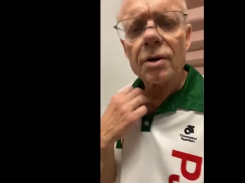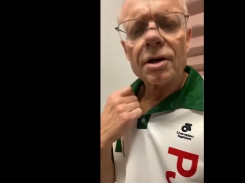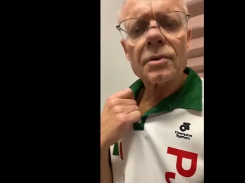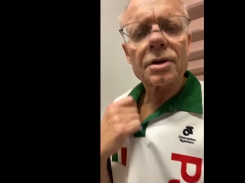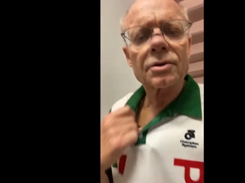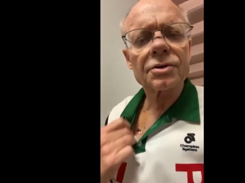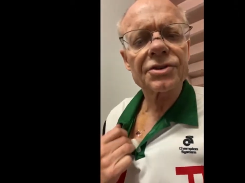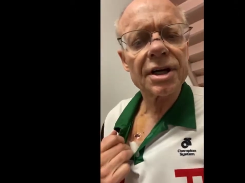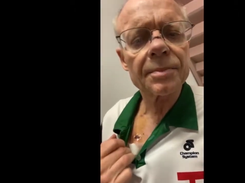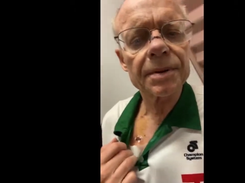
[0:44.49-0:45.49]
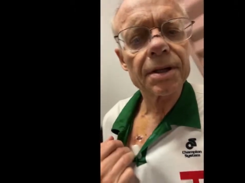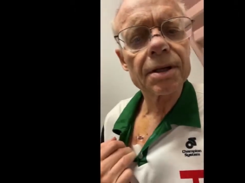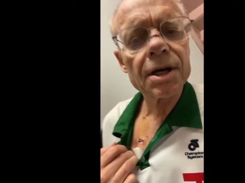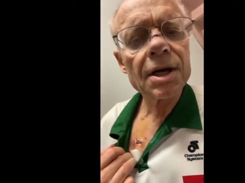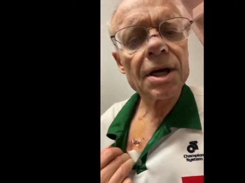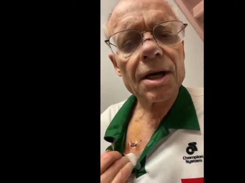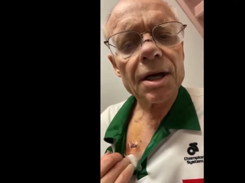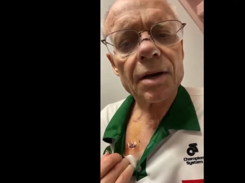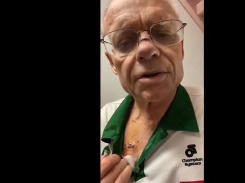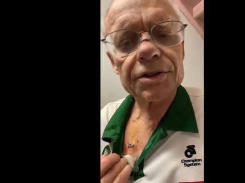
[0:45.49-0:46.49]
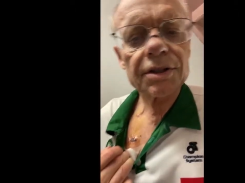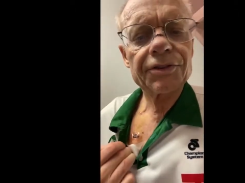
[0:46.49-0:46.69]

I don't want to gross out, but I want you to